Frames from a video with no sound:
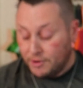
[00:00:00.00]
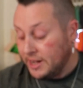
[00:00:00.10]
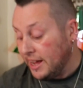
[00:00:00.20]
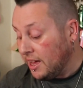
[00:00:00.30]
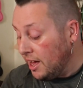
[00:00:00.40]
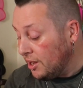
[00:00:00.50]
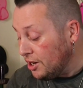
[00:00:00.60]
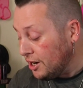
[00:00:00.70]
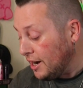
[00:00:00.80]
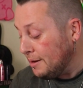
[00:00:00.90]
everyday
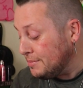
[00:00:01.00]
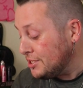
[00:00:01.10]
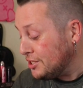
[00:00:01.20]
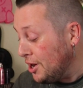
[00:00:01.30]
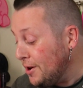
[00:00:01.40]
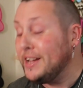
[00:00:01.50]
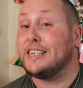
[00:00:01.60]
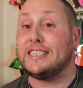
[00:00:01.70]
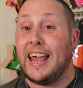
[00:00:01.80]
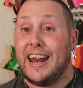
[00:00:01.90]
color. I'm so
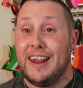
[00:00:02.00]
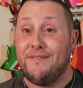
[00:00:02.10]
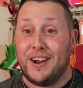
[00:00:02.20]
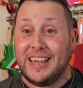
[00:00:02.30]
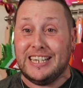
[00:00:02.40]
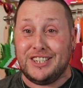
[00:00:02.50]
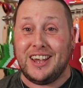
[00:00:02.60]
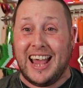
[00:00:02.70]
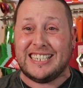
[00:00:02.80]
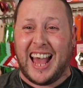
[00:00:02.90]
excited for these,
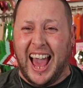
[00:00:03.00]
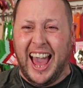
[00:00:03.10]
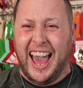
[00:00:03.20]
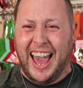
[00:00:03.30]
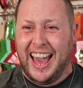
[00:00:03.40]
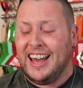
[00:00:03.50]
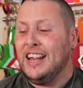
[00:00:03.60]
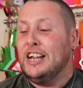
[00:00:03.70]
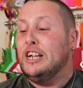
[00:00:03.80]
you guys. Ah!